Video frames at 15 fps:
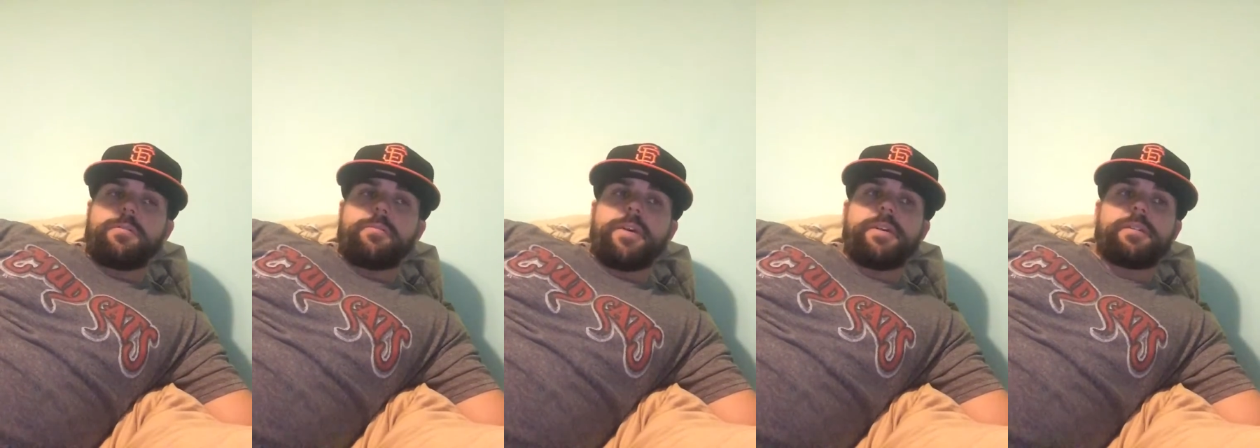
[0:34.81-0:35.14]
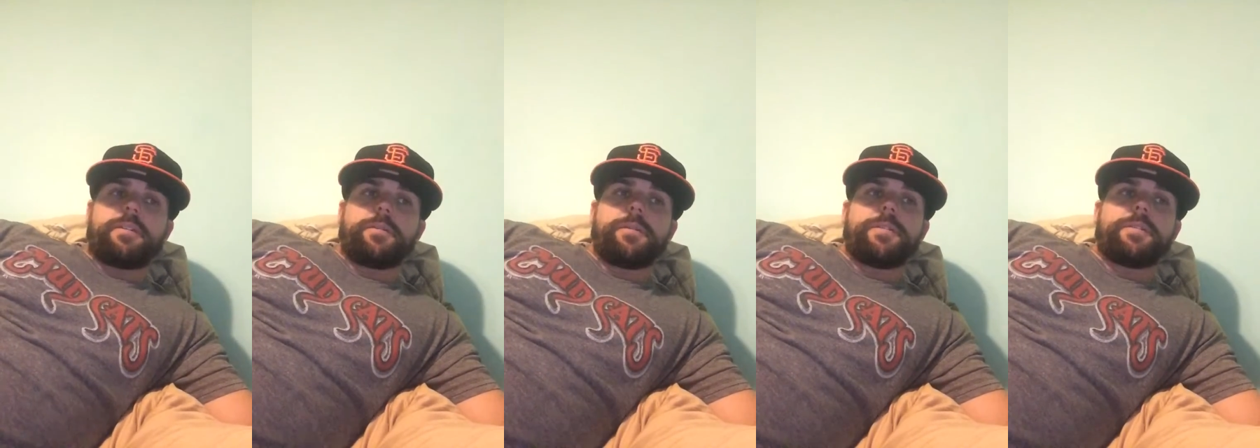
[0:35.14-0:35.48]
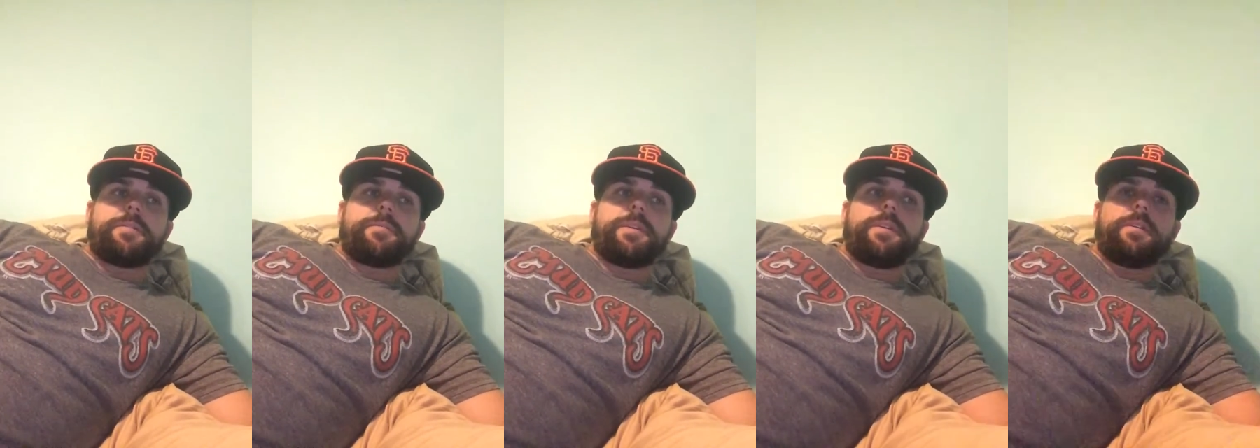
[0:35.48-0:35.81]
Basically, what
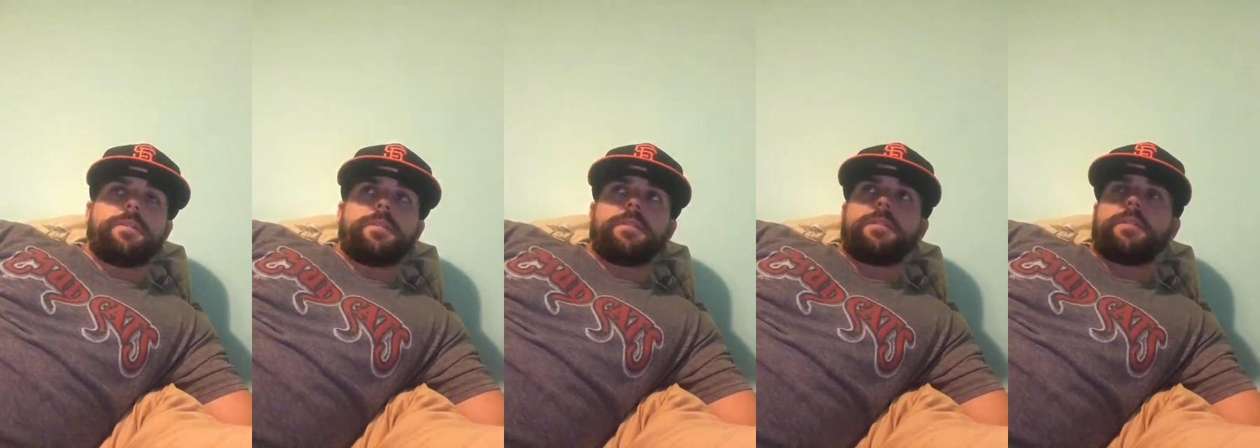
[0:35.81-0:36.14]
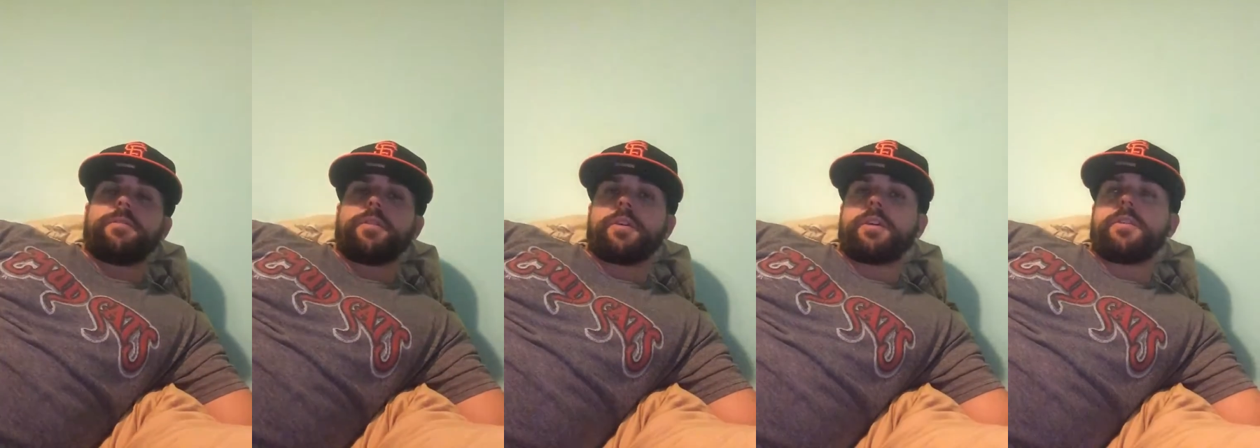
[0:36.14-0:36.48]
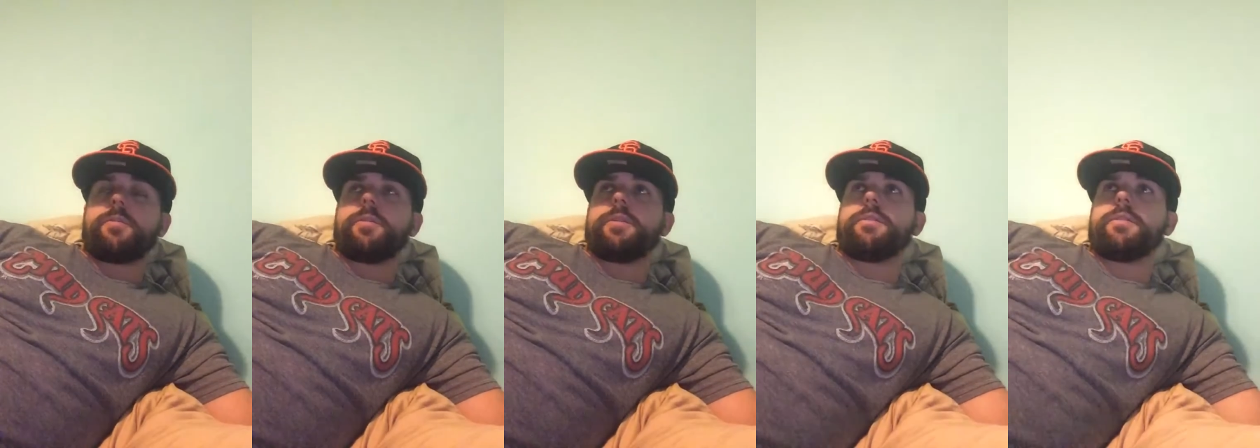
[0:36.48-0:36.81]
this means is if you're
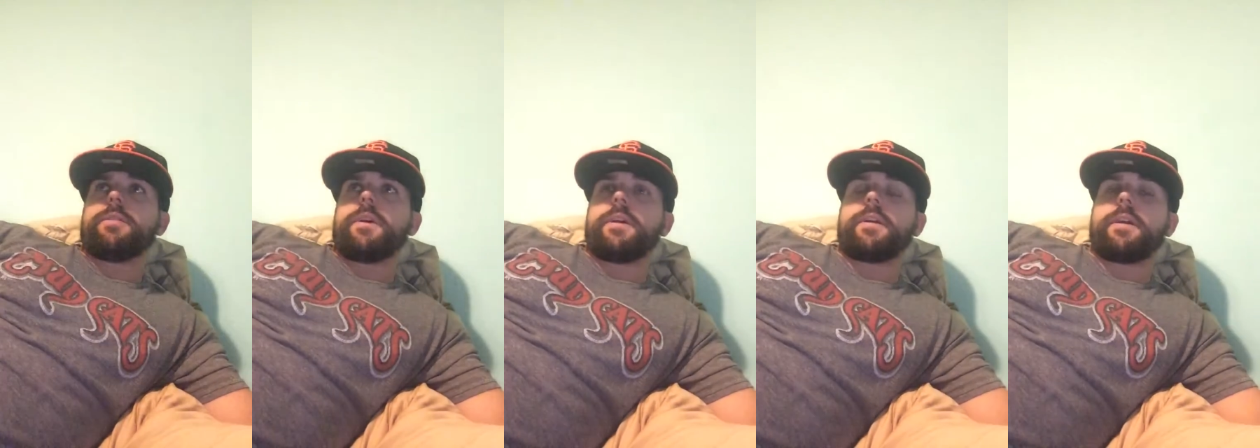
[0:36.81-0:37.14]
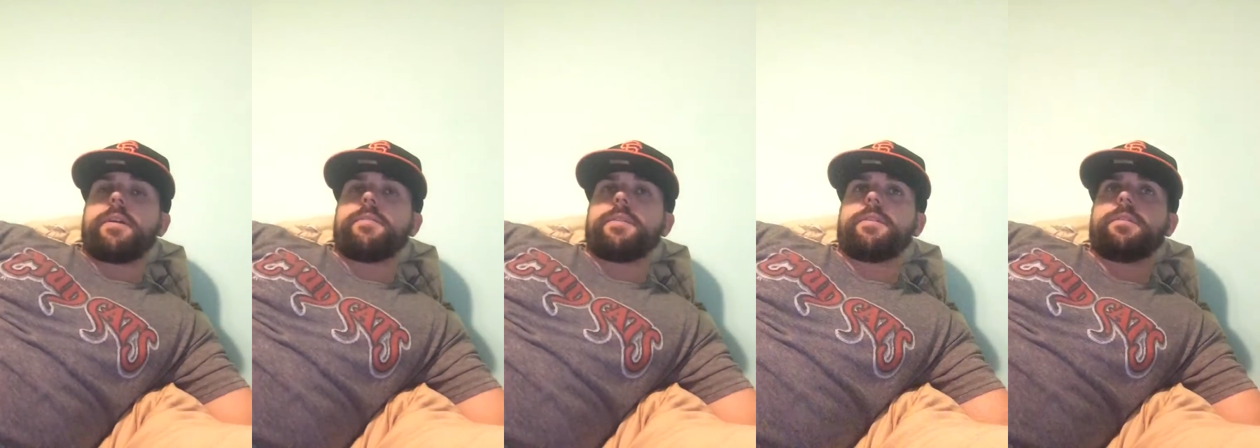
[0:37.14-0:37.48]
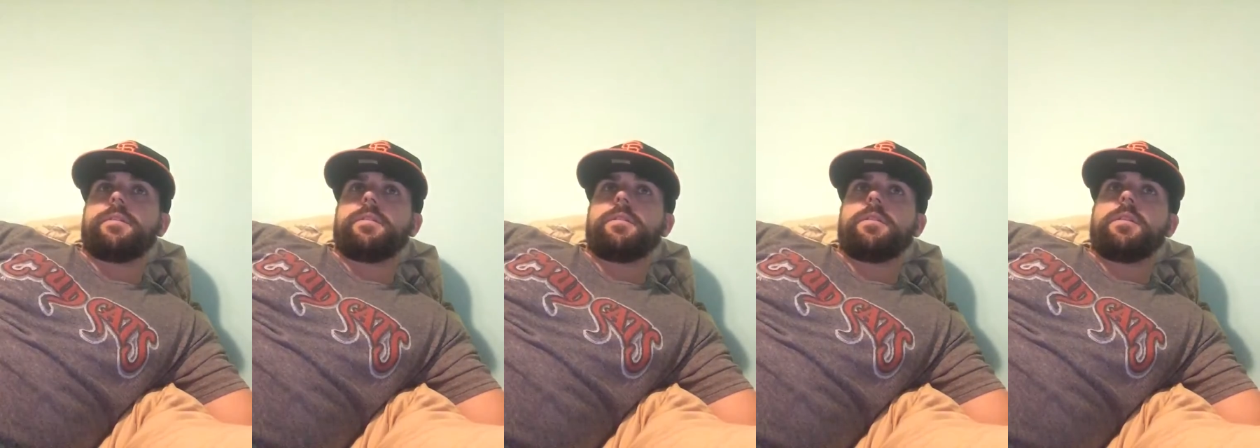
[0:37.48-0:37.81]
going to take
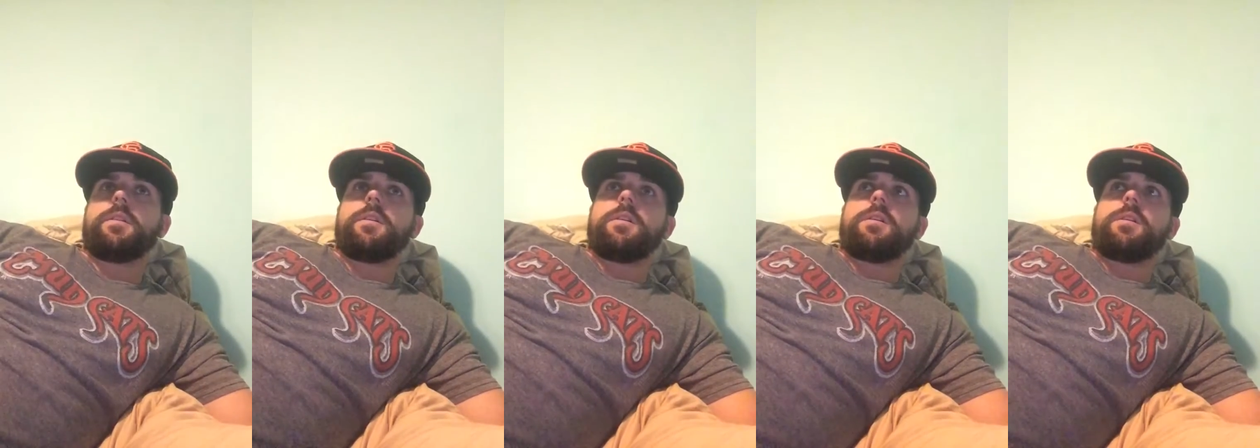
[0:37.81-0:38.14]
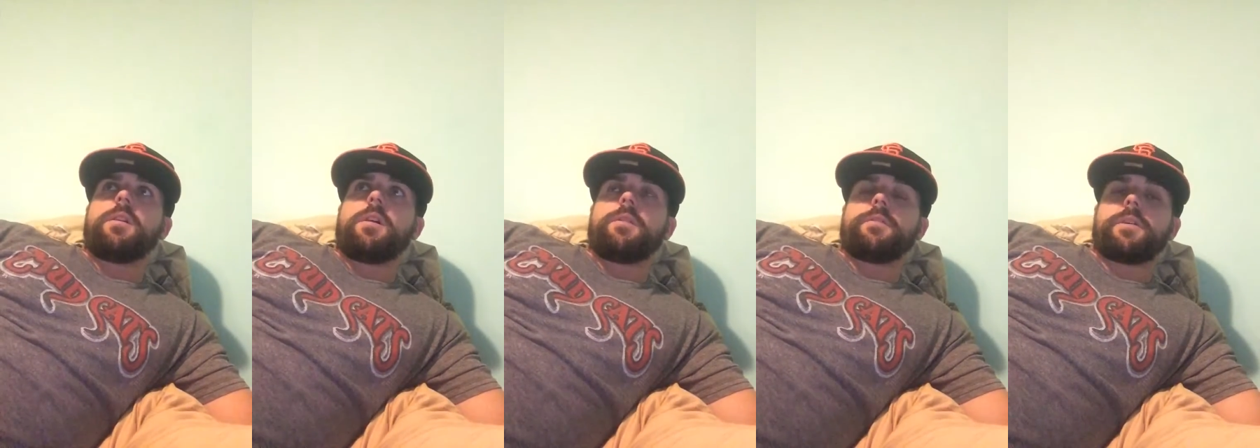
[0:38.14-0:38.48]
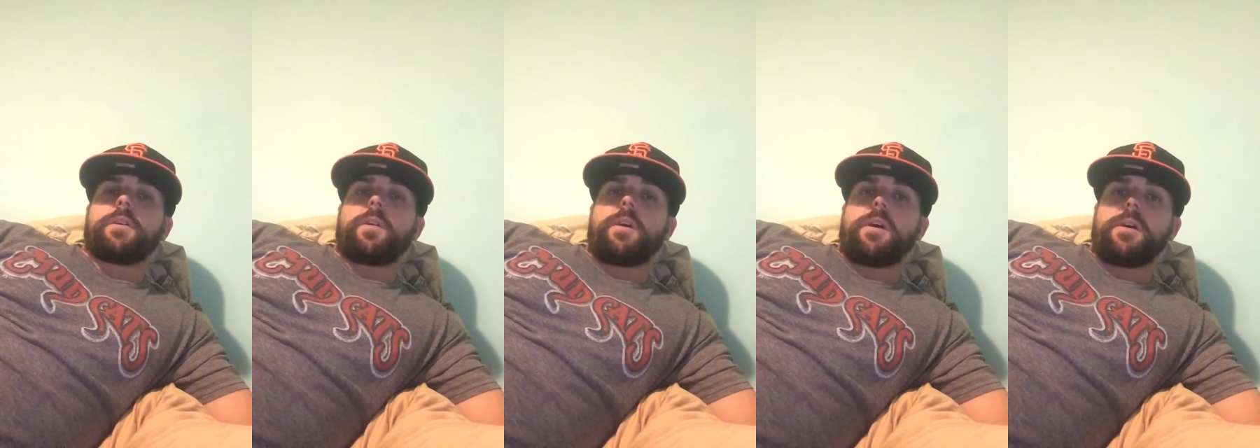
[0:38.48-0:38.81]
evidence of a
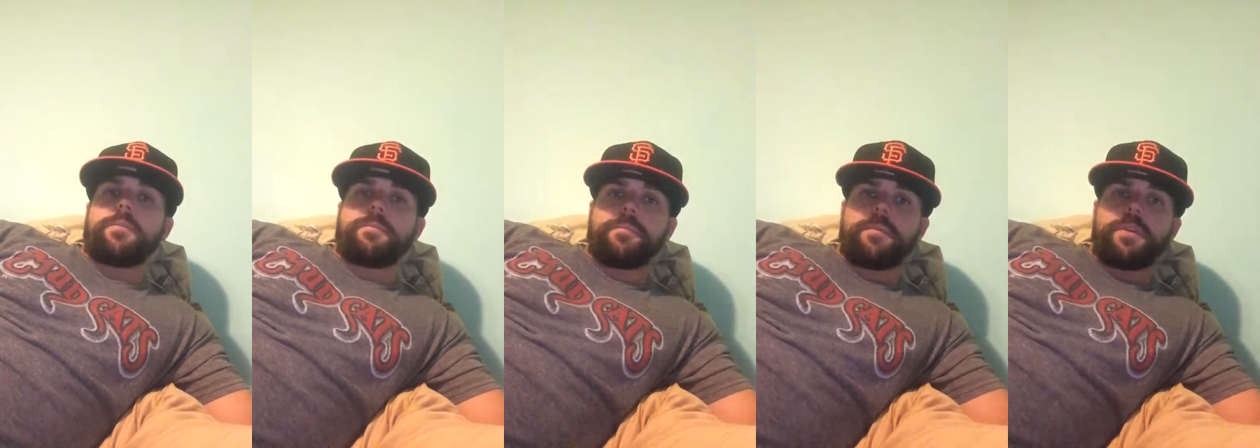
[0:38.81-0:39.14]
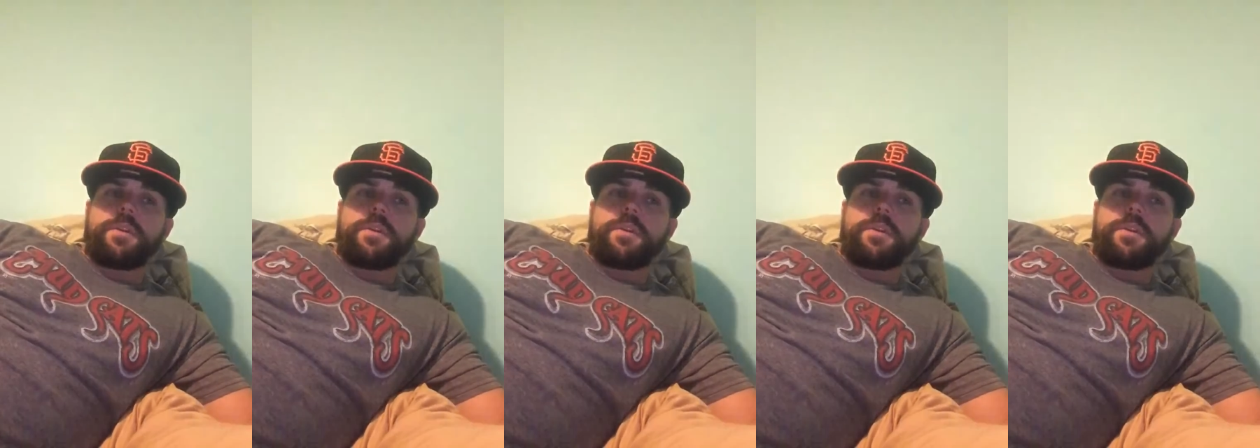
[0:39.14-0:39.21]
crime